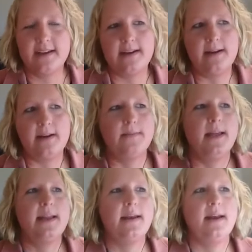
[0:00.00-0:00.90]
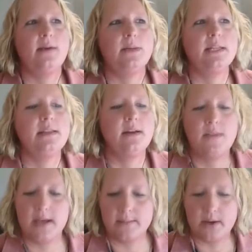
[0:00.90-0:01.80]
And I really love
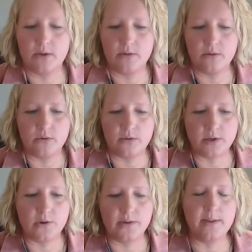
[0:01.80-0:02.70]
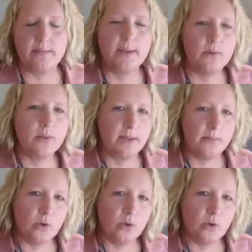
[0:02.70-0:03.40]
that about North Dakota, that people really